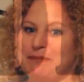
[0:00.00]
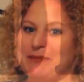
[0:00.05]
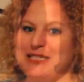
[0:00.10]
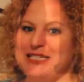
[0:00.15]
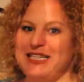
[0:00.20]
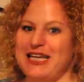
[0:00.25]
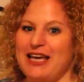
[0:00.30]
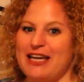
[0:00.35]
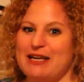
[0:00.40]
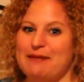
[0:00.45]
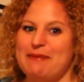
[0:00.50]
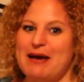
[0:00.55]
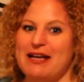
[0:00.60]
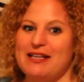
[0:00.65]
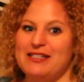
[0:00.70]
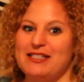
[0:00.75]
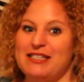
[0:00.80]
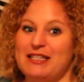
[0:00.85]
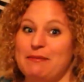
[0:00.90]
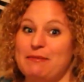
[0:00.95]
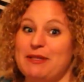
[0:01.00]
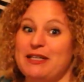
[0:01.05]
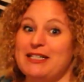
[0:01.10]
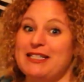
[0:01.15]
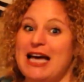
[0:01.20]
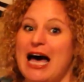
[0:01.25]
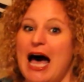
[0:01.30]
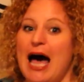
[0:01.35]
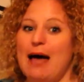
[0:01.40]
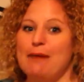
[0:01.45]
going to tell you about some of the
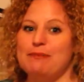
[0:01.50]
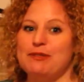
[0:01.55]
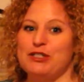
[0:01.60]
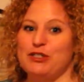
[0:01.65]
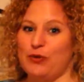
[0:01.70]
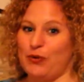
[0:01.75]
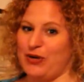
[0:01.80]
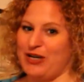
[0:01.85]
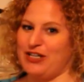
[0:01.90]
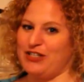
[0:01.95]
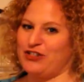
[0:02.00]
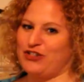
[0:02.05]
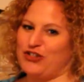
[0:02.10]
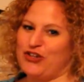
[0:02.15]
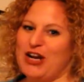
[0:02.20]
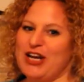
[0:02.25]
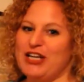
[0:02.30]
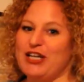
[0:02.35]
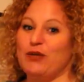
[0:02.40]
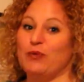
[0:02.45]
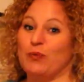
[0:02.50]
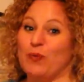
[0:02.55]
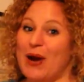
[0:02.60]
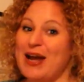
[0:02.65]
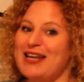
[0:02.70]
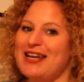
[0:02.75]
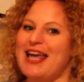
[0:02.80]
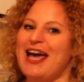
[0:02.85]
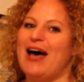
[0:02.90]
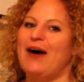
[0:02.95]
top stories trending
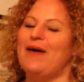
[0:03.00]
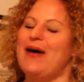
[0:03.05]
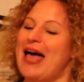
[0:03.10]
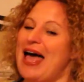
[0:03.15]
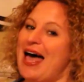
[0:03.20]
right now